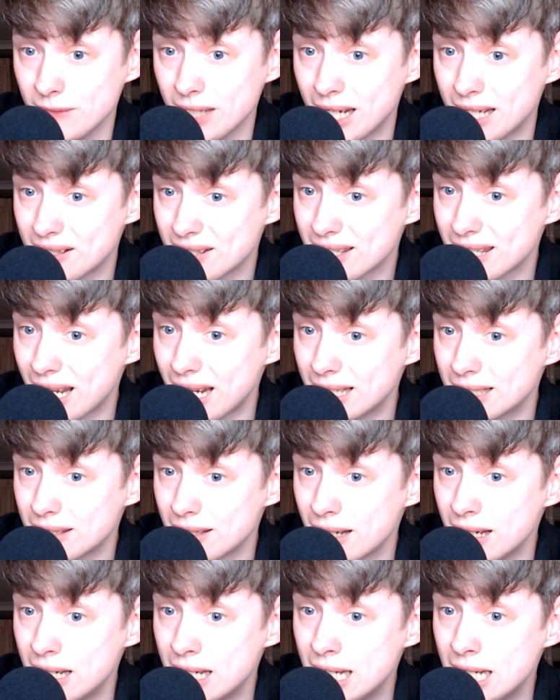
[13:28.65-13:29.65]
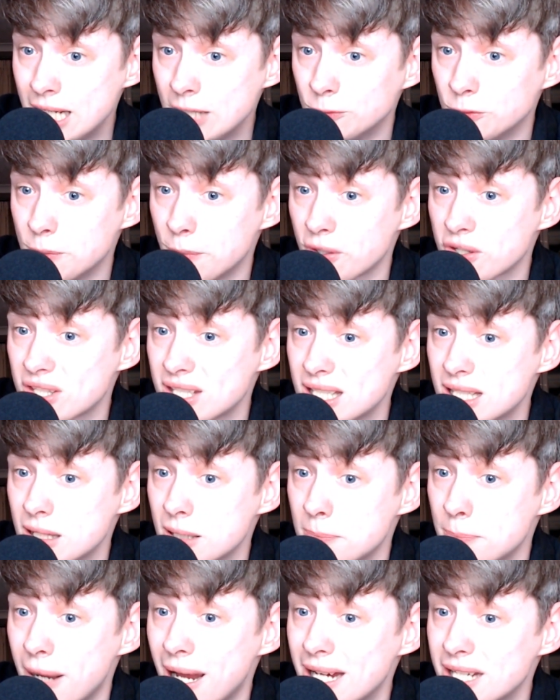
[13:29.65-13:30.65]
Instead, we must see
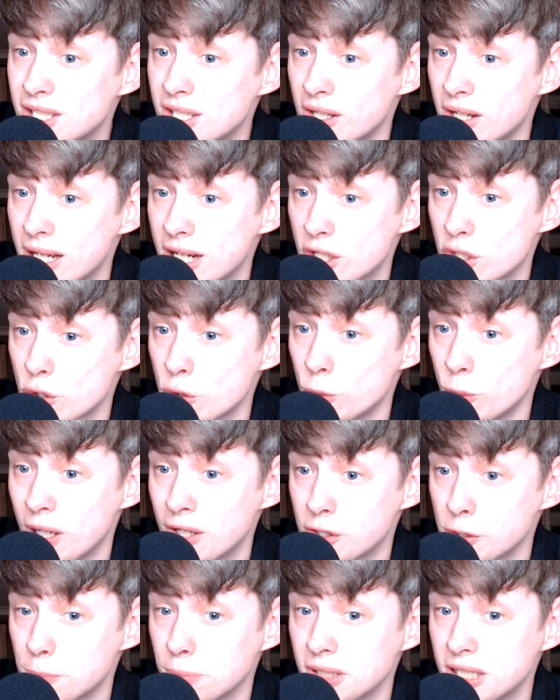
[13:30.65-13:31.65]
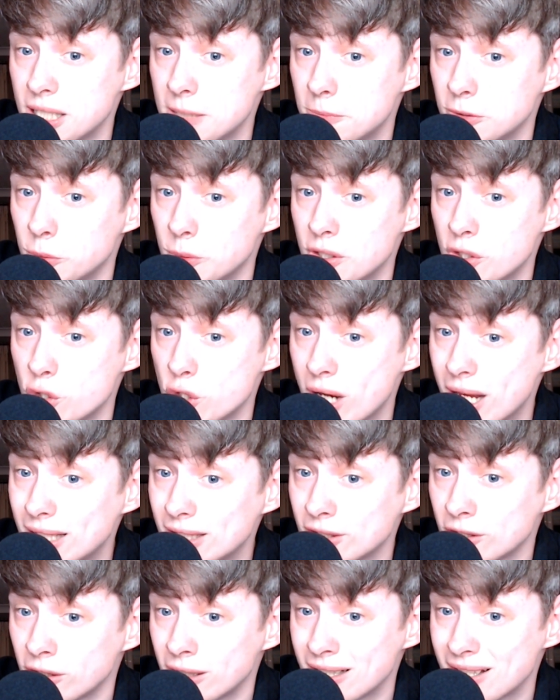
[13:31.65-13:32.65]
the bidirectional interplay between
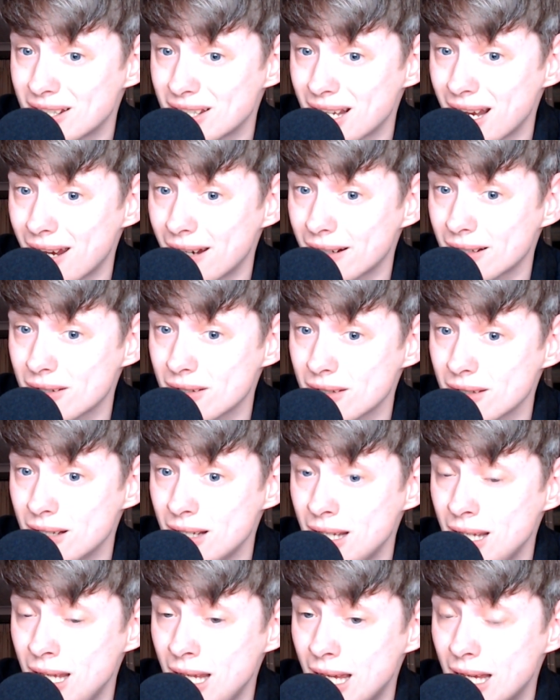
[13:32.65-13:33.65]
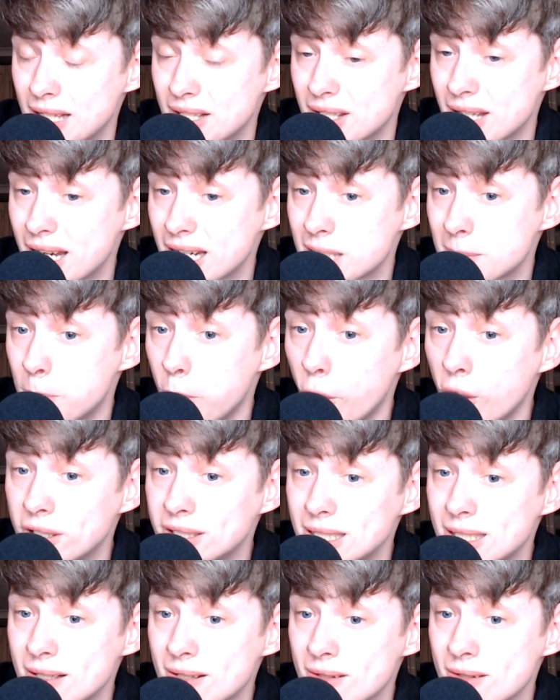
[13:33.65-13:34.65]
gender and sex, as sexed
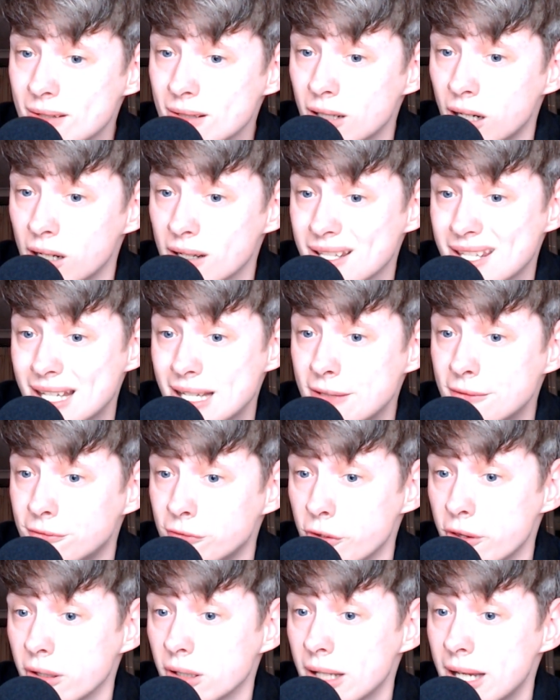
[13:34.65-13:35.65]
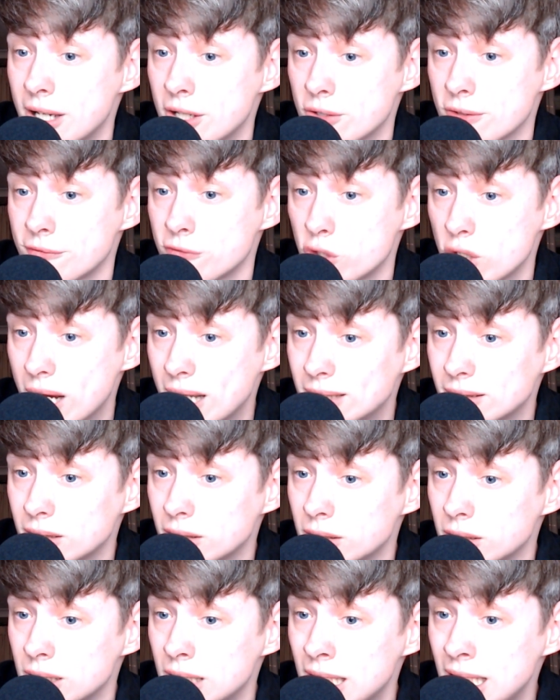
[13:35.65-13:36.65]
bodies are seen through the lens of
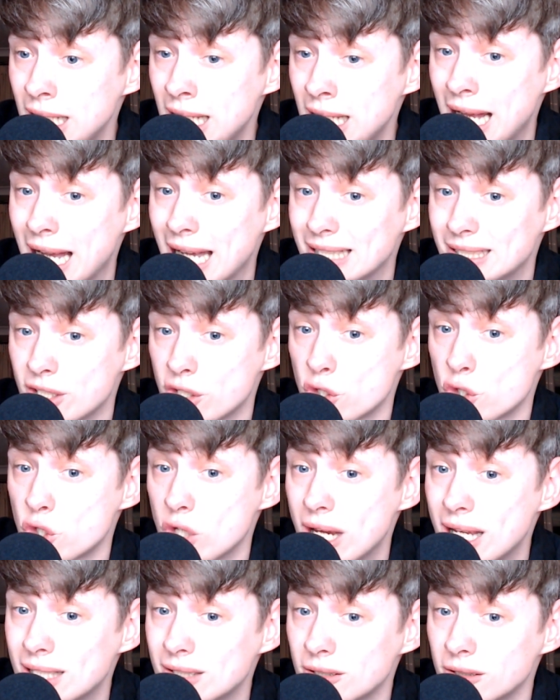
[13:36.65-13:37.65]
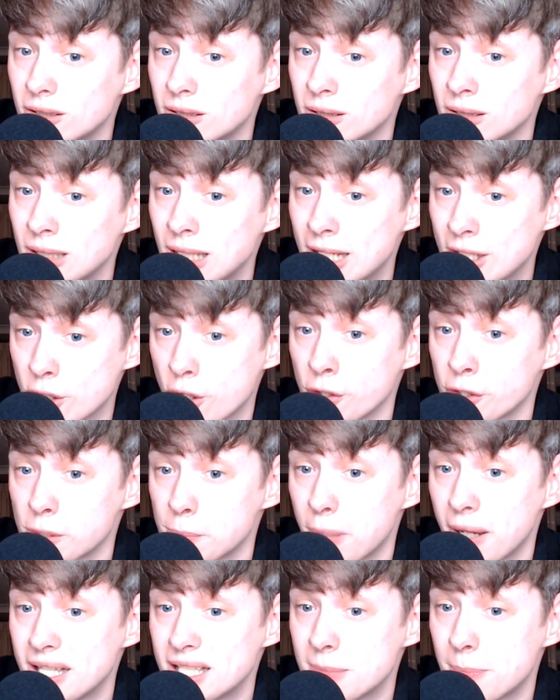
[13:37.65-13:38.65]
gender, and as gender is
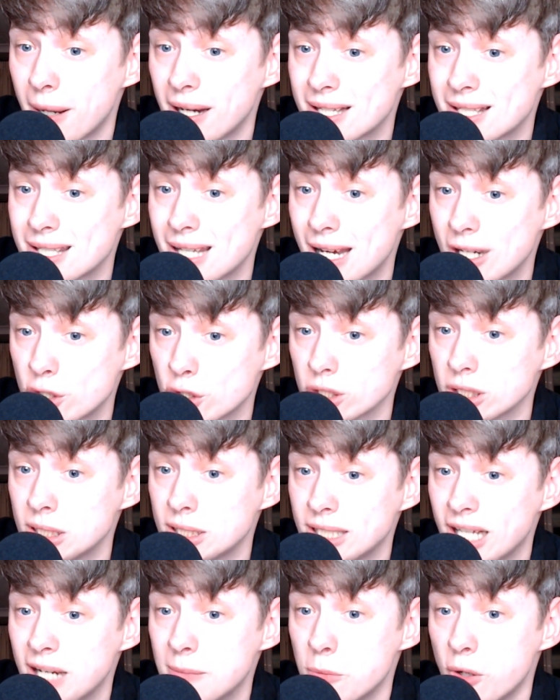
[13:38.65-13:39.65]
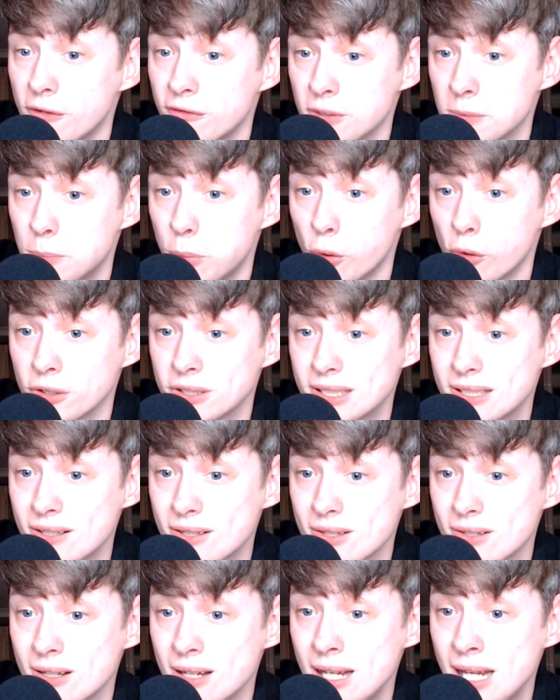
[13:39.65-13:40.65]
underpinned by sexually dimorphic
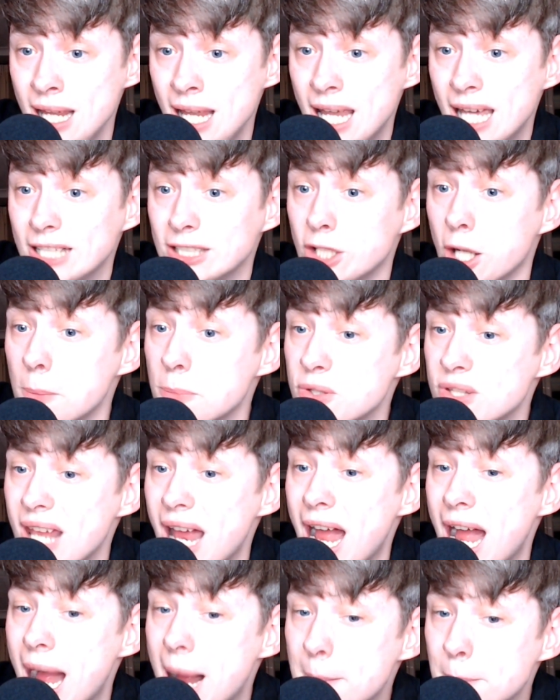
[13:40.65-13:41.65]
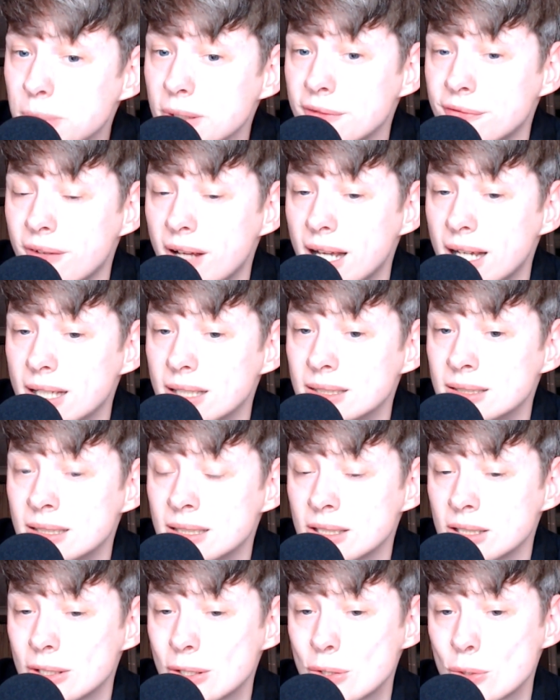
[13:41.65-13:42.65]
bodies, and comes to amplify
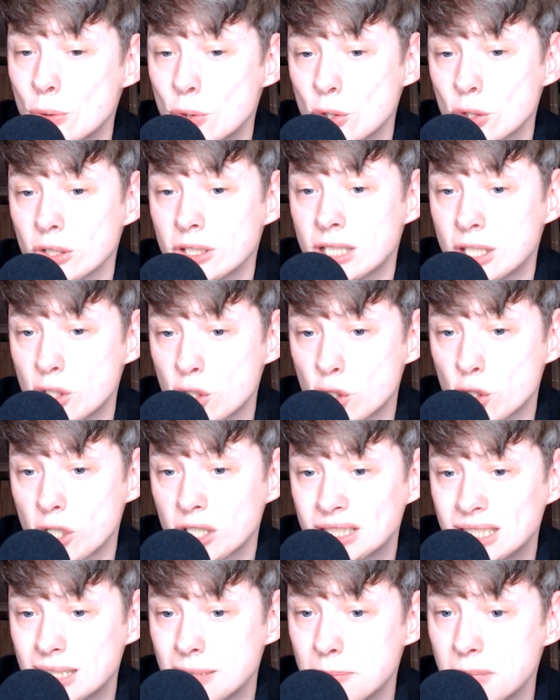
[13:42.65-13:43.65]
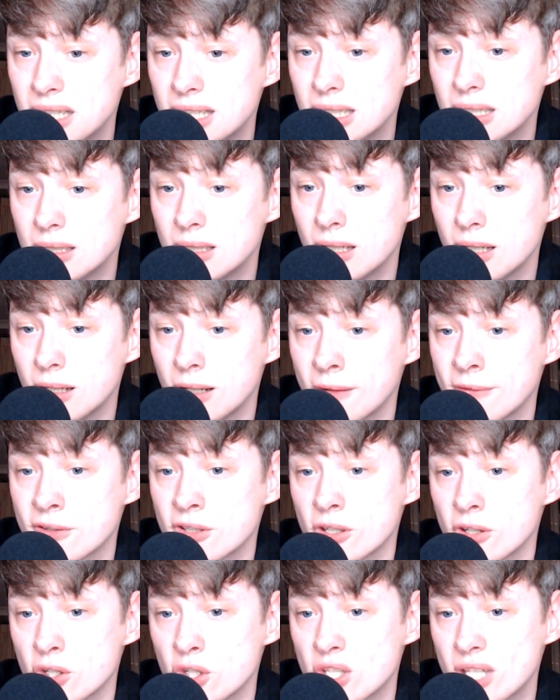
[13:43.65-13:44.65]
the socially constructed meaning of
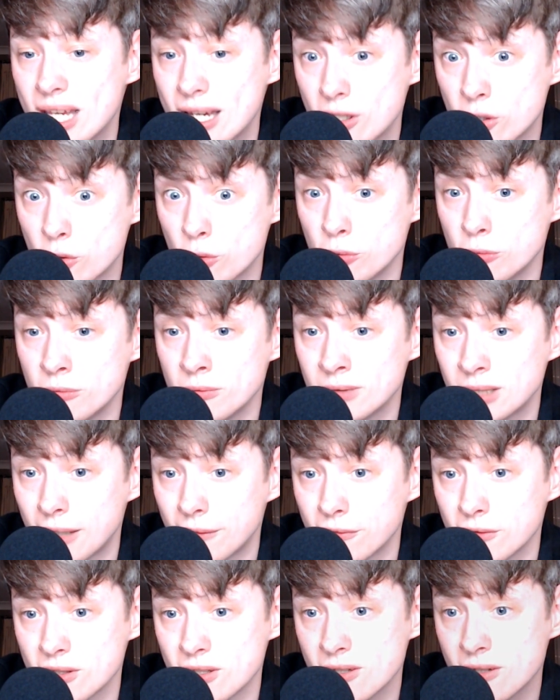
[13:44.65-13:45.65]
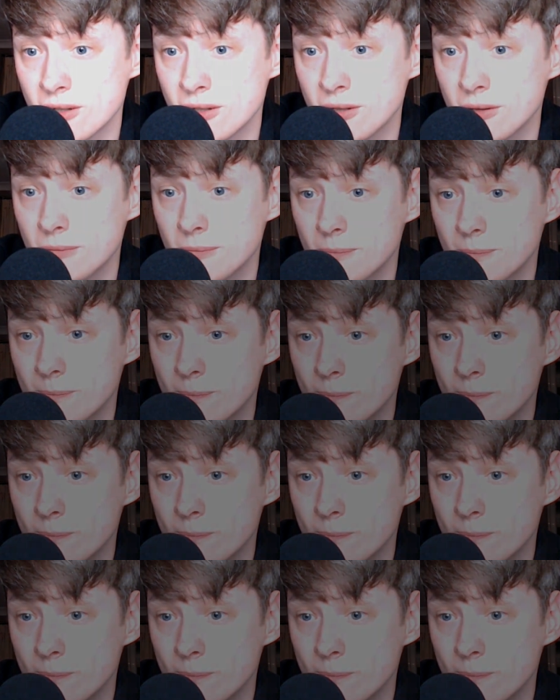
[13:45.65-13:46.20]
such sexual differences.